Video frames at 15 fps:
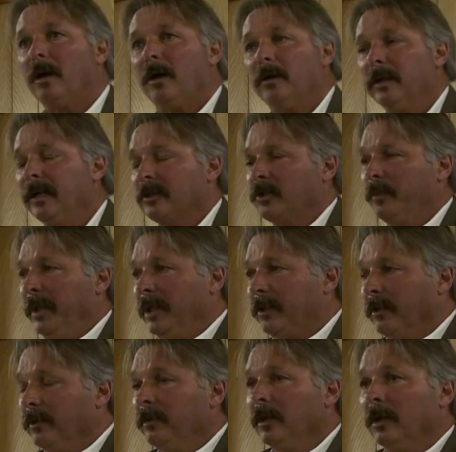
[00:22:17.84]
Our next
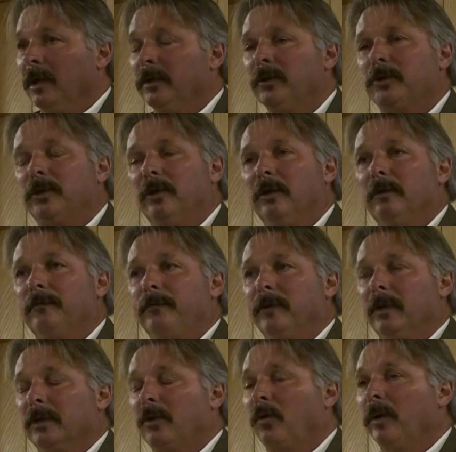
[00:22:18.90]
speaker, Undersheriff
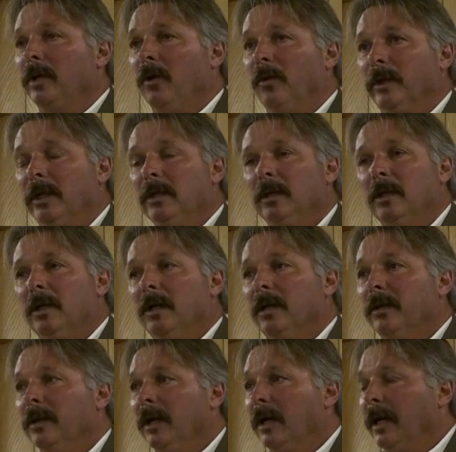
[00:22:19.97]
Kory
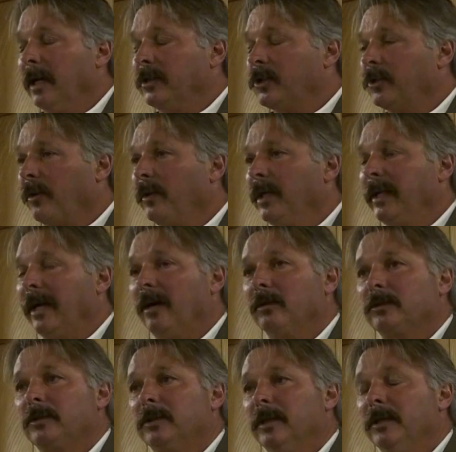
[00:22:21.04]
L, started
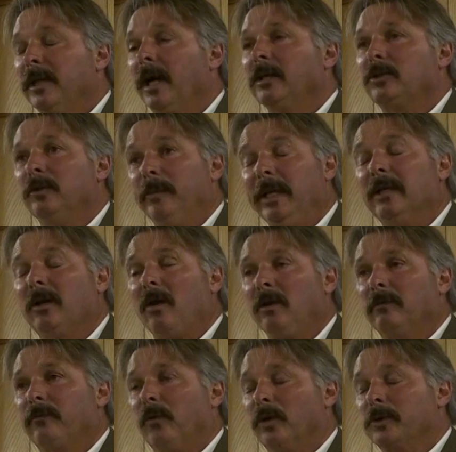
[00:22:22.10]
out not to be in
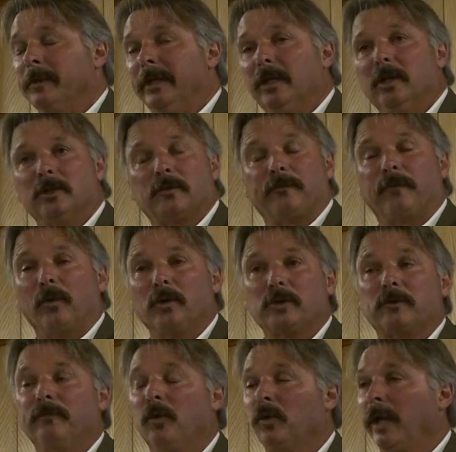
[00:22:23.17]
law enforcement. His
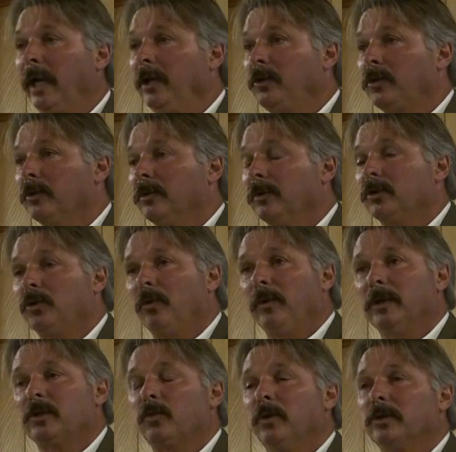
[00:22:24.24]
first vocational
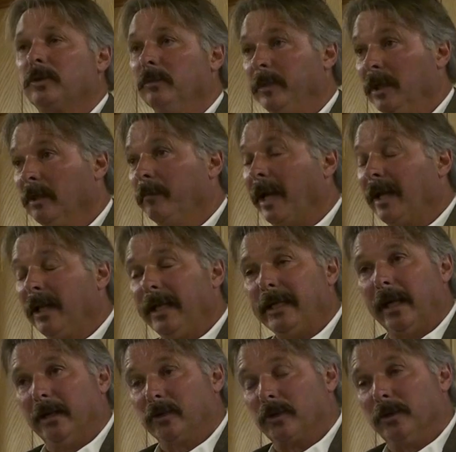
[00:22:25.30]
choice was to be a ballet
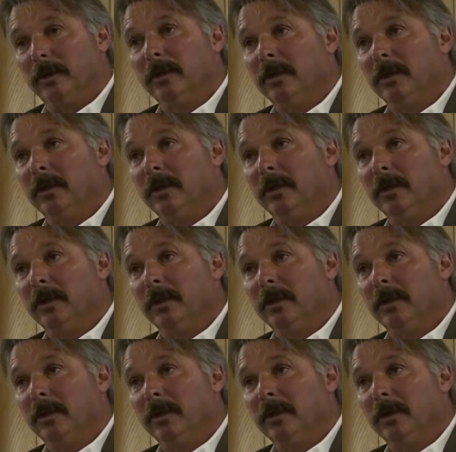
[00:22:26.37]
dancer.